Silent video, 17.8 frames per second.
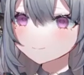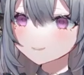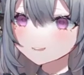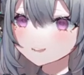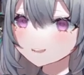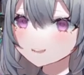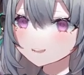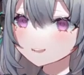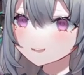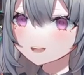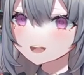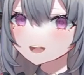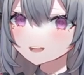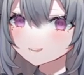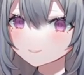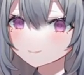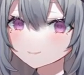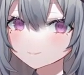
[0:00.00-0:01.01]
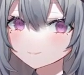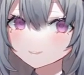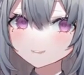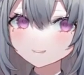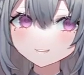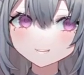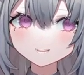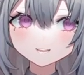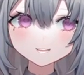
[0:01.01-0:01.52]
oh, I see it, it, now? I can see it.
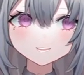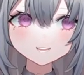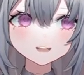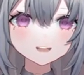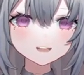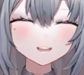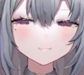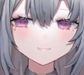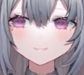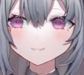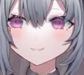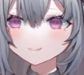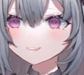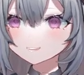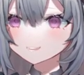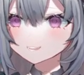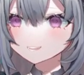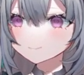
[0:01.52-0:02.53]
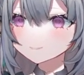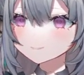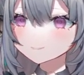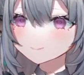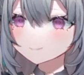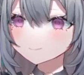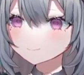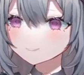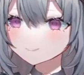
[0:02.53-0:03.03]
Okay. I can see it.
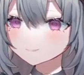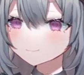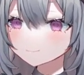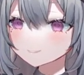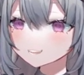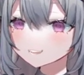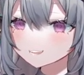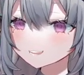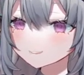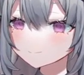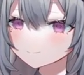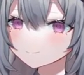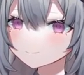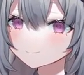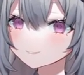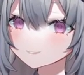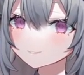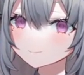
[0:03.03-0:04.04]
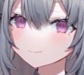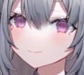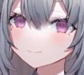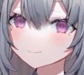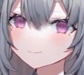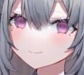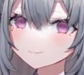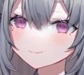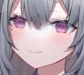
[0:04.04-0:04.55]
So okay. let's make you first,
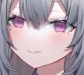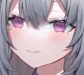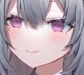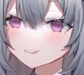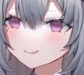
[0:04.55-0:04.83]
since you